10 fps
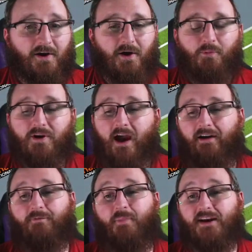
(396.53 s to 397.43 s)
we
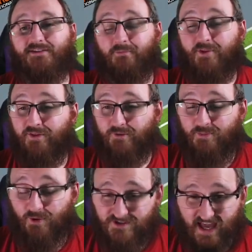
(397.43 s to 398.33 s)
have picked up the 3
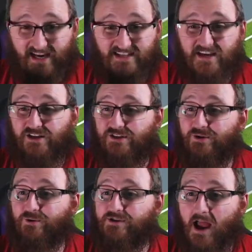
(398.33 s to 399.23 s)
points. That is
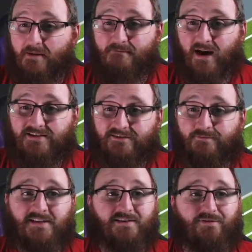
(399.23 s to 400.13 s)
a massive,
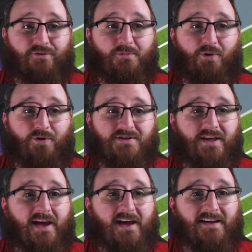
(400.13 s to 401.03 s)
massive 3 points
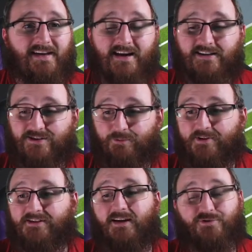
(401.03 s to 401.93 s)
there against top of
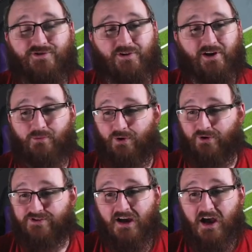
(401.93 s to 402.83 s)
the table Solihull
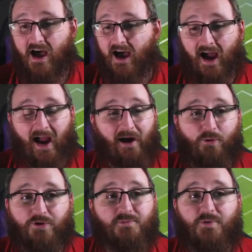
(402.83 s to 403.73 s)
Moors.
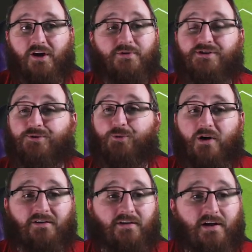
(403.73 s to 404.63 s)
How did we only score
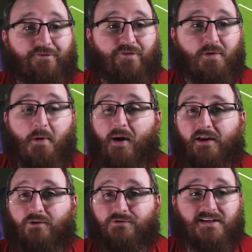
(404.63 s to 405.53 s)
1 from a
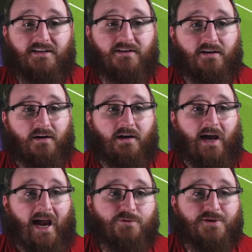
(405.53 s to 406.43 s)
penalty?
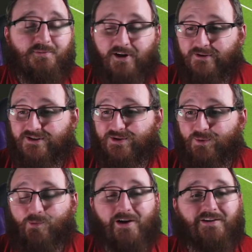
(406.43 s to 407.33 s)
How did we only score
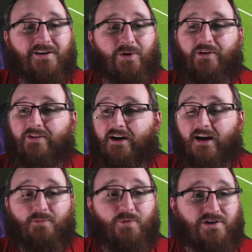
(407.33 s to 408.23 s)
1 goal in that
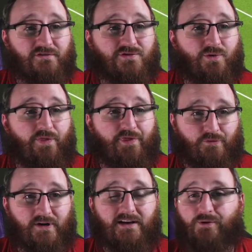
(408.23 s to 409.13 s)
game? We should have scored
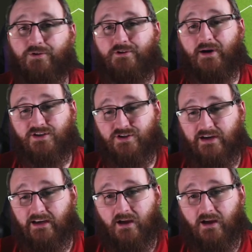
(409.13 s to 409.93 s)
3 according to XG.